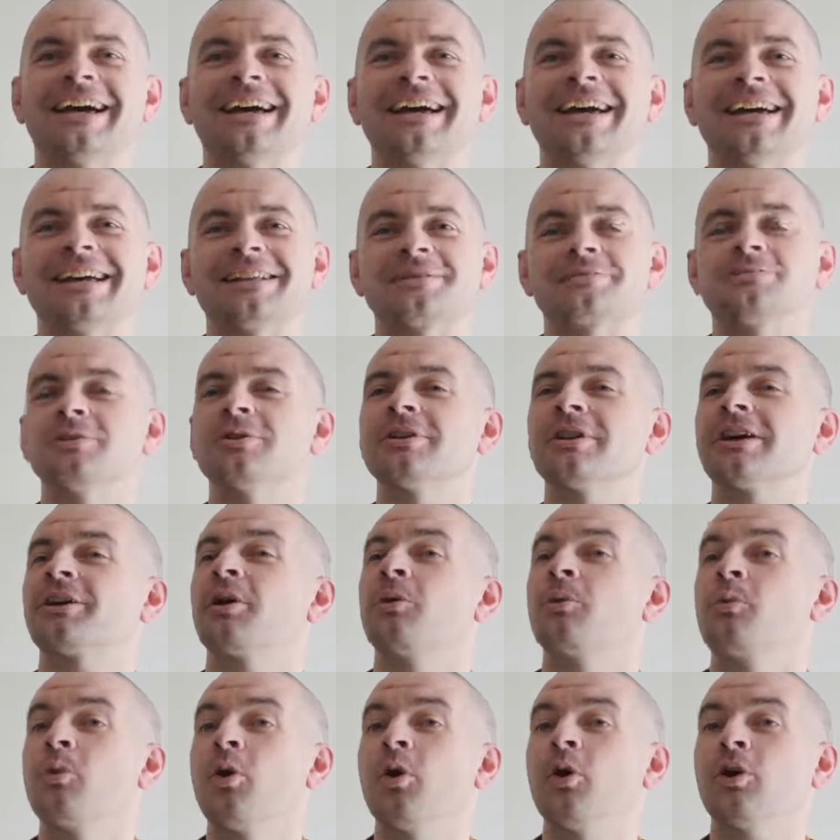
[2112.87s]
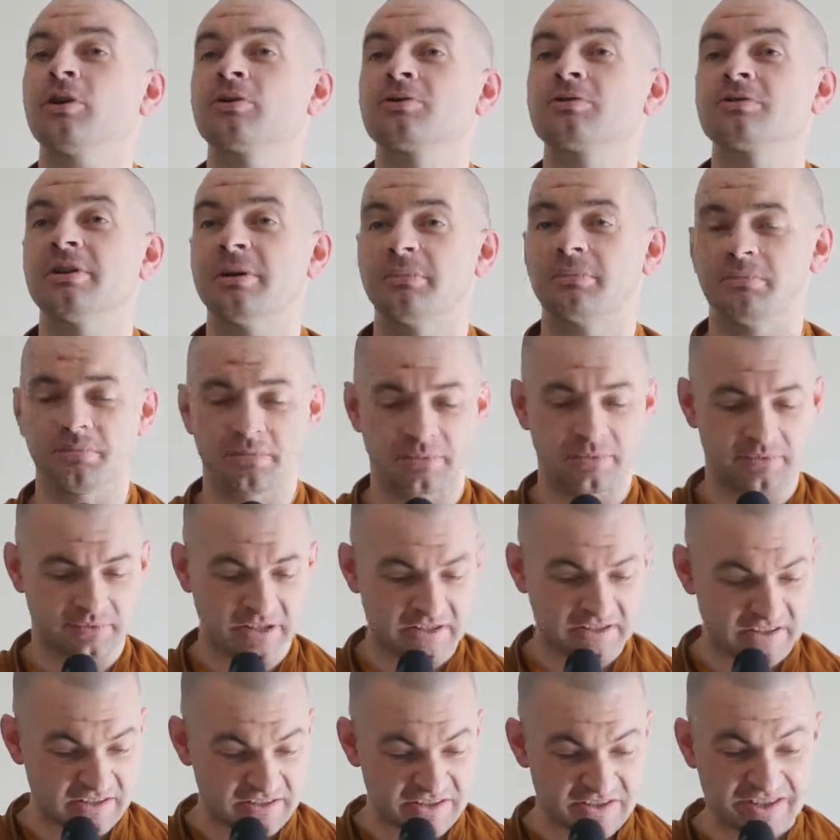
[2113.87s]
It's more like a work trip. There's
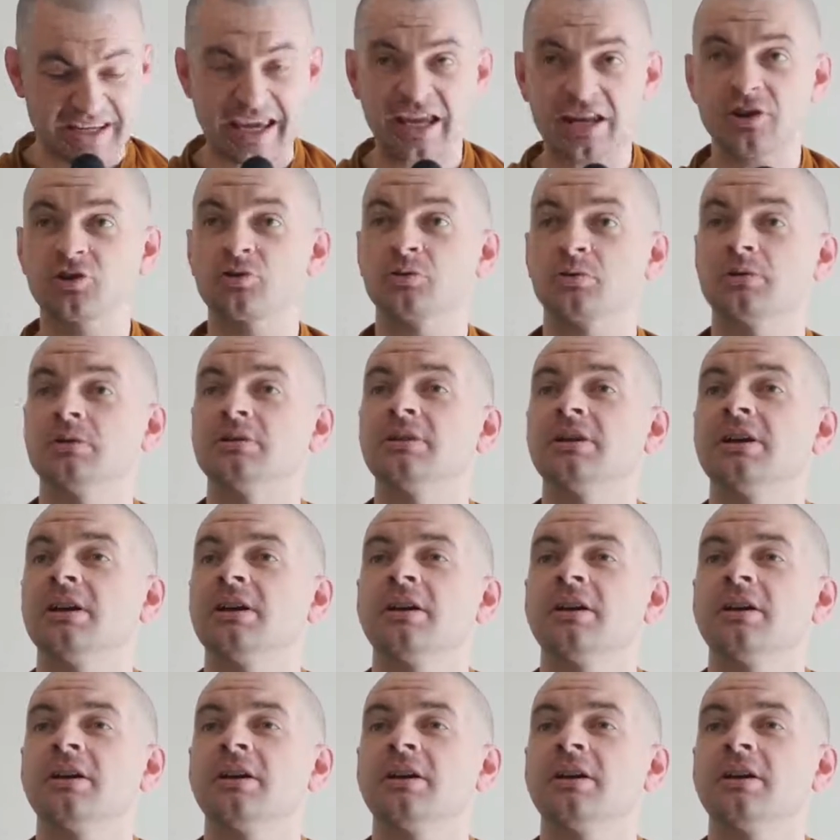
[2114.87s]
a schedule.